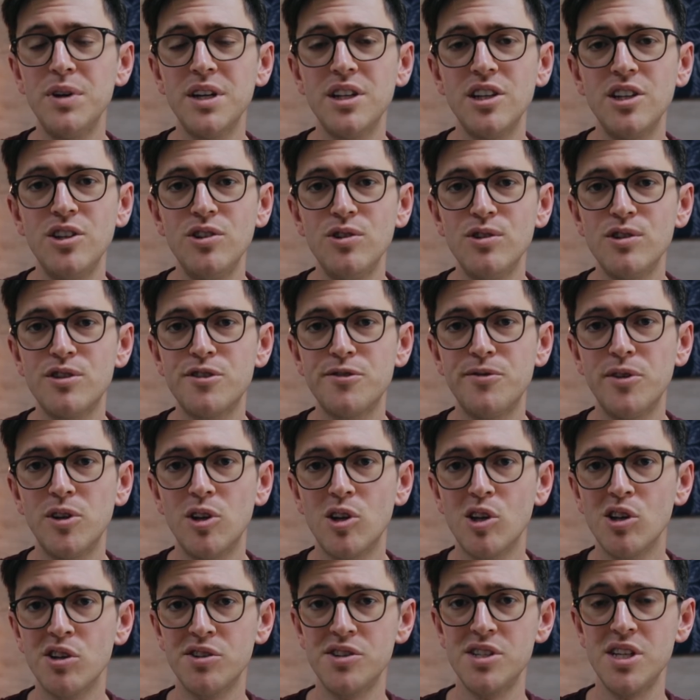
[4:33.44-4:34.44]
really
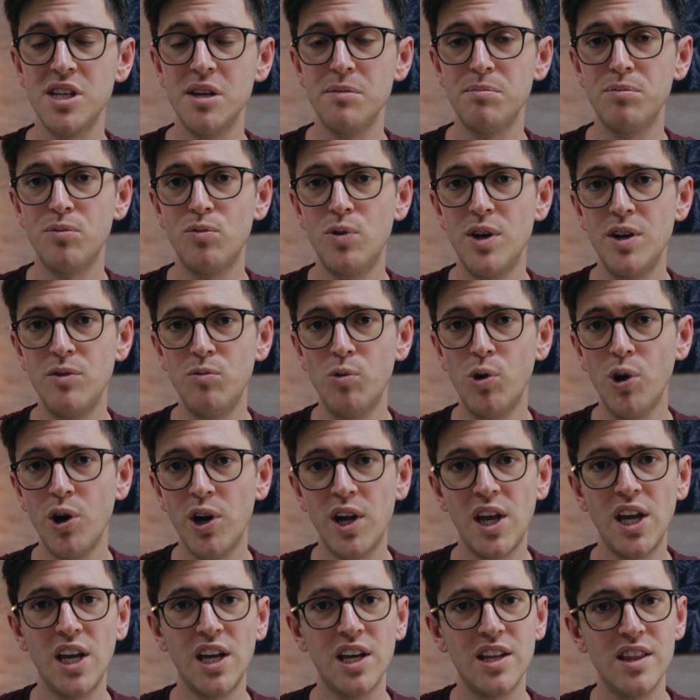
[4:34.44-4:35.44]
useful little tip when
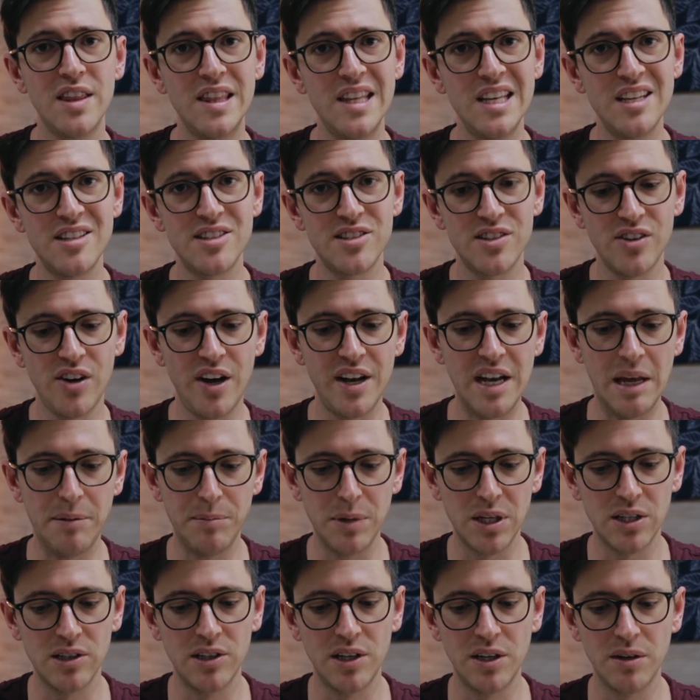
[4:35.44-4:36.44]
working in this
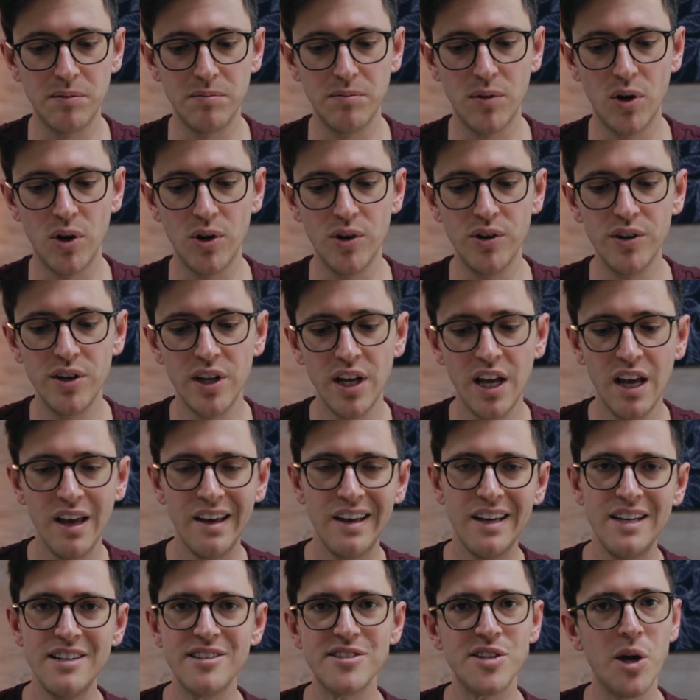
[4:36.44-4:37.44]
dynamic link mode
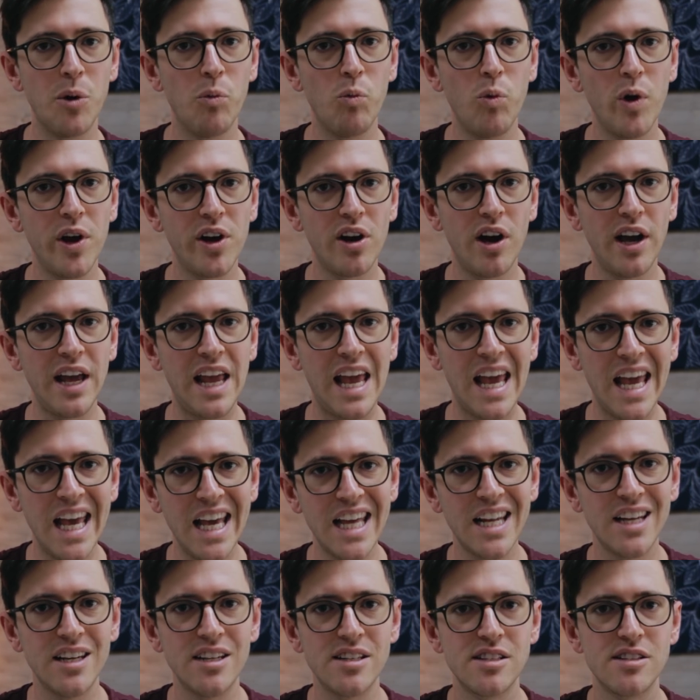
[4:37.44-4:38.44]
is that when I
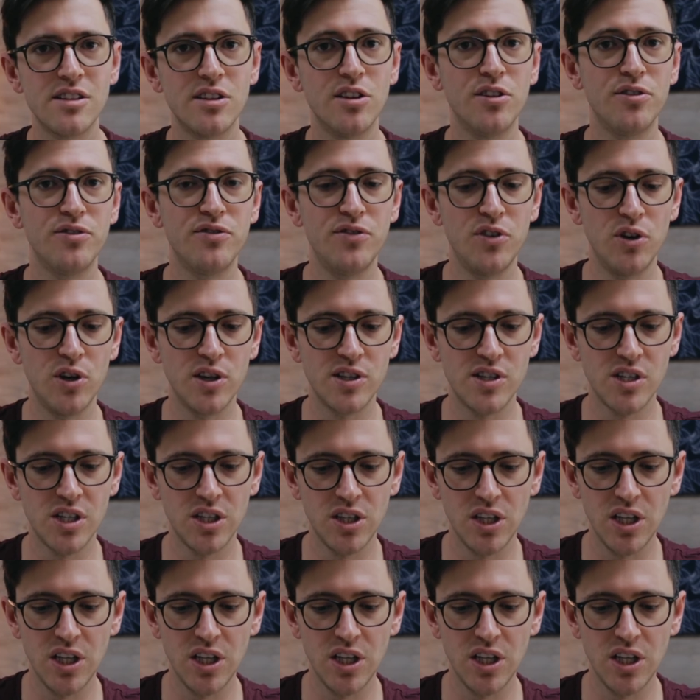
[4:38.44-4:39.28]
edit the first